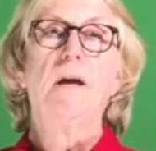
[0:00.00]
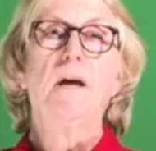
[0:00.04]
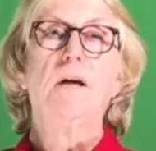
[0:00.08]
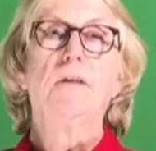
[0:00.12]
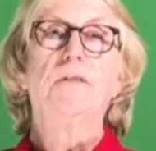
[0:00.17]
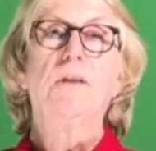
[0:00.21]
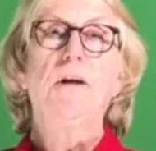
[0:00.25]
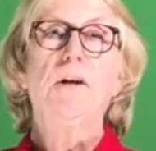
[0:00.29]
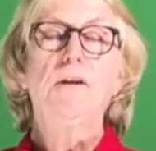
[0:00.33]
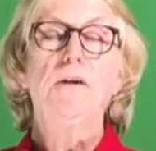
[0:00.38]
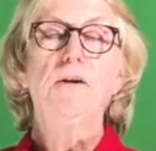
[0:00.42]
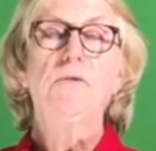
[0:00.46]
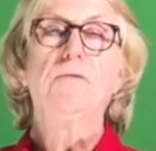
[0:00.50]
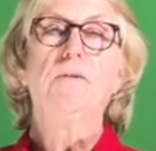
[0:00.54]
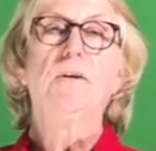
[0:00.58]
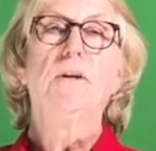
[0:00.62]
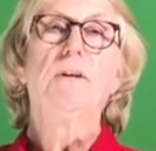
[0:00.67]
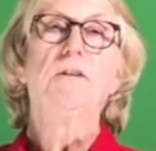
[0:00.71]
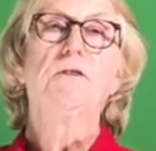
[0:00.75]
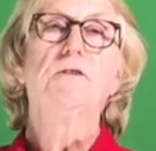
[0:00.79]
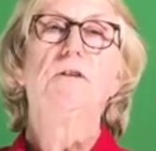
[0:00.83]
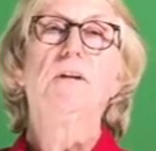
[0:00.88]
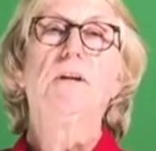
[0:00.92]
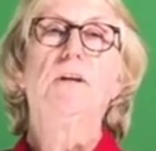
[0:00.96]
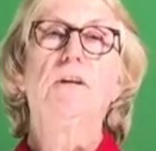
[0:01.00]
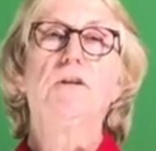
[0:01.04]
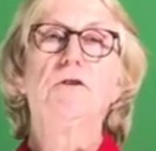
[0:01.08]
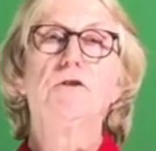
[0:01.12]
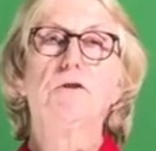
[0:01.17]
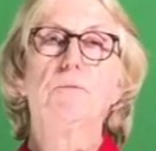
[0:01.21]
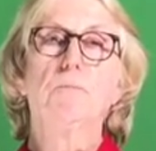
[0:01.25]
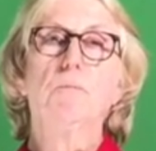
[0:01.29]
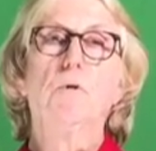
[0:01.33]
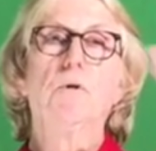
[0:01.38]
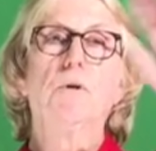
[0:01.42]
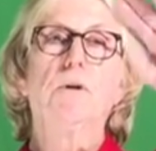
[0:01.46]
Thank you for listening. This
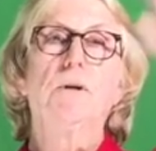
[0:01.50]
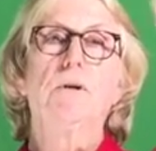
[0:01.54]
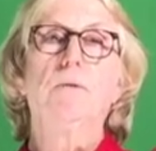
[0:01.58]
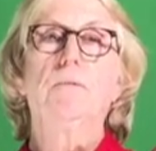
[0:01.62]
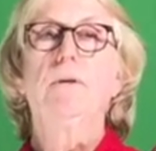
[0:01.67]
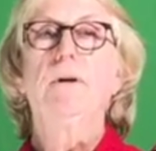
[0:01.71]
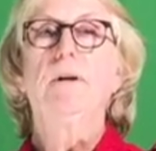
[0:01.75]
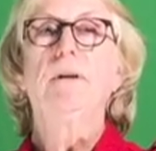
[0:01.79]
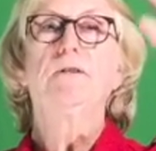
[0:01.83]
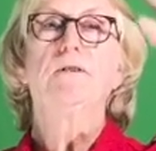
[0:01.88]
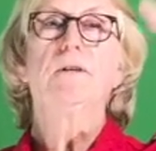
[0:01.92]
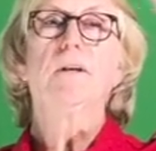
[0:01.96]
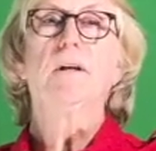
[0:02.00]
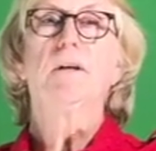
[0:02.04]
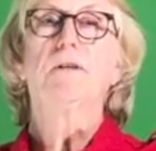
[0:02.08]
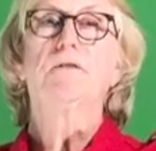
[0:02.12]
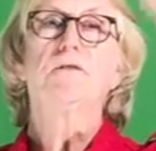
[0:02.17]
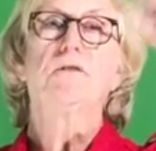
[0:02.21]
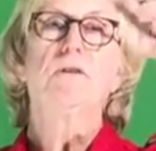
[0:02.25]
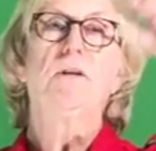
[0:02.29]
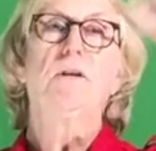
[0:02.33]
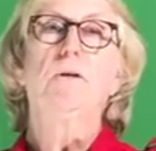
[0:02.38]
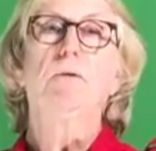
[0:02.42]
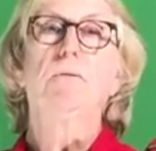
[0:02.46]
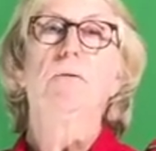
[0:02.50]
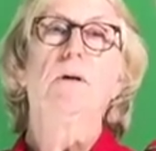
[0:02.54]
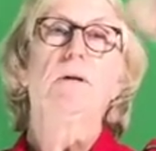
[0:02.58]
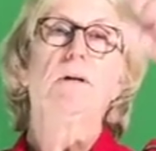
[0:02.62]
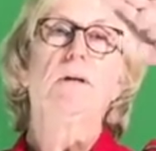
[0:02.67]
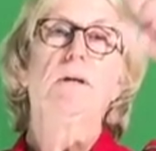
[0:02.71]
is Morgan Rees, and I'll see you on the